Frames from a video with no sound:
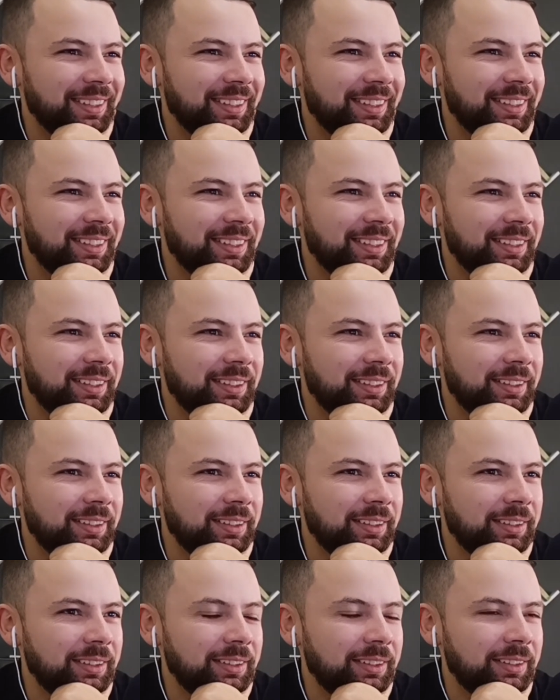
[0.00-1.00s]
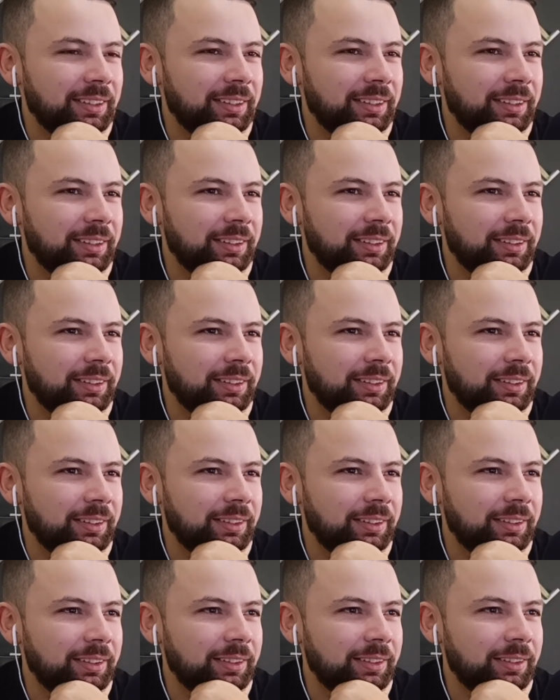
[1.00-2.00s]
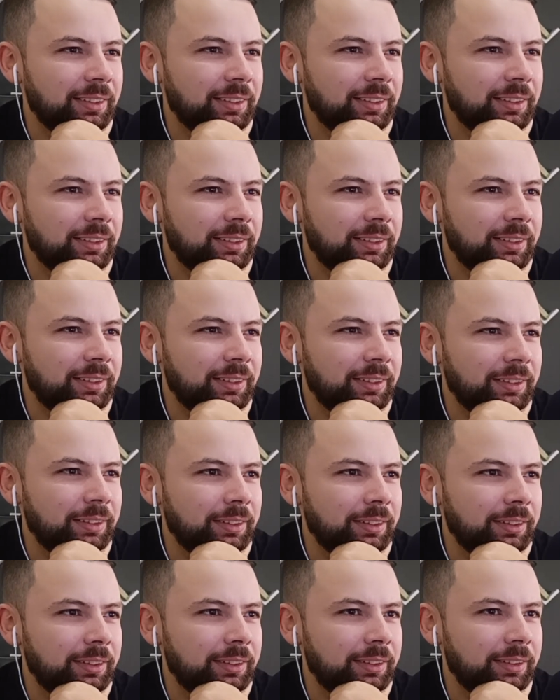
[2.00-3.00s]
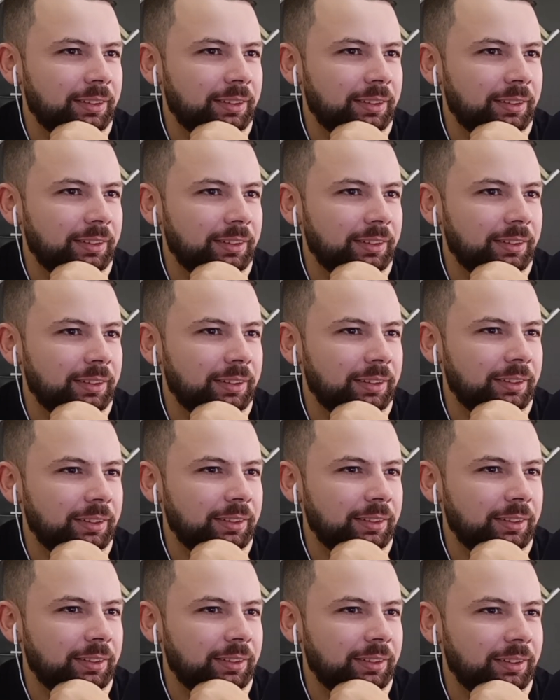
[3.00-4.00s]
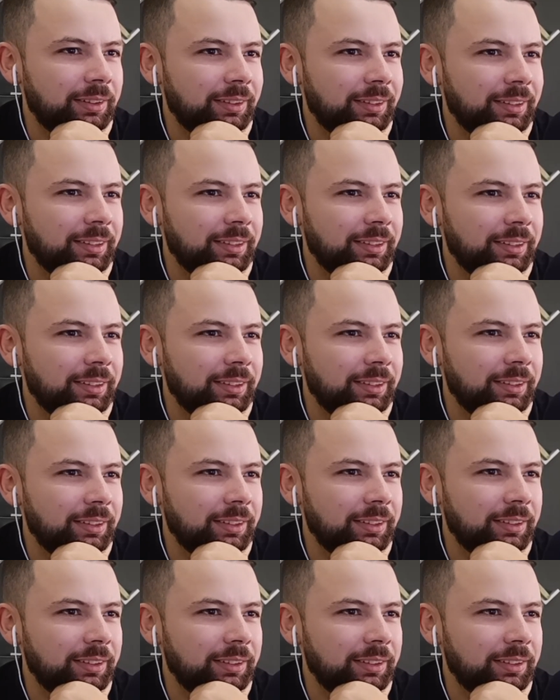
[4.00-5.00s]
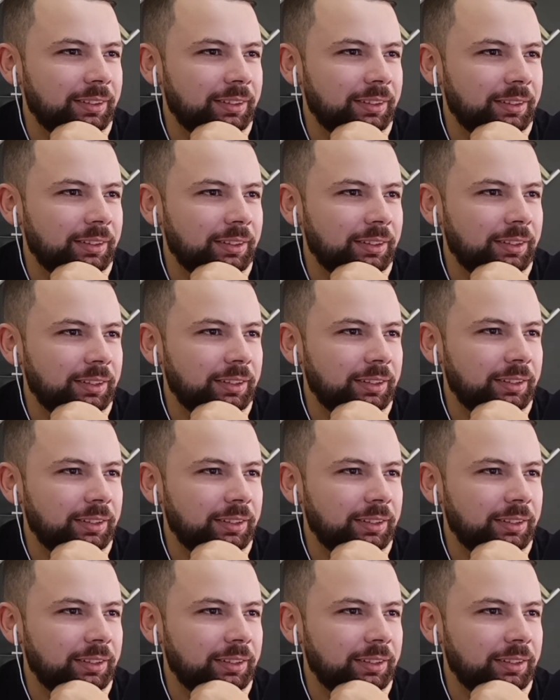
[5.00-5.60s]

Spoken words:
Nothing is said.